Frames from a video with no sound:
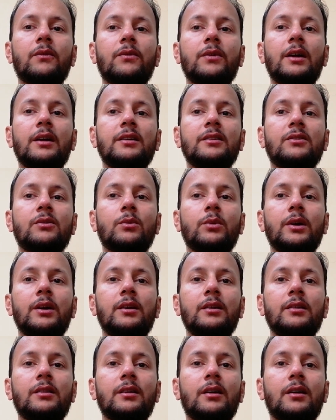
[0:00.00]
friends
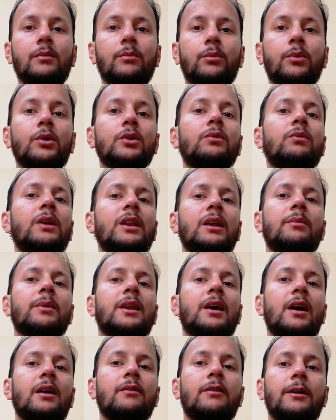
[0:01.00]
with both William and
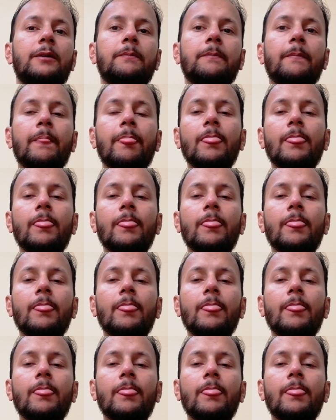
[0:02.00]
Harry,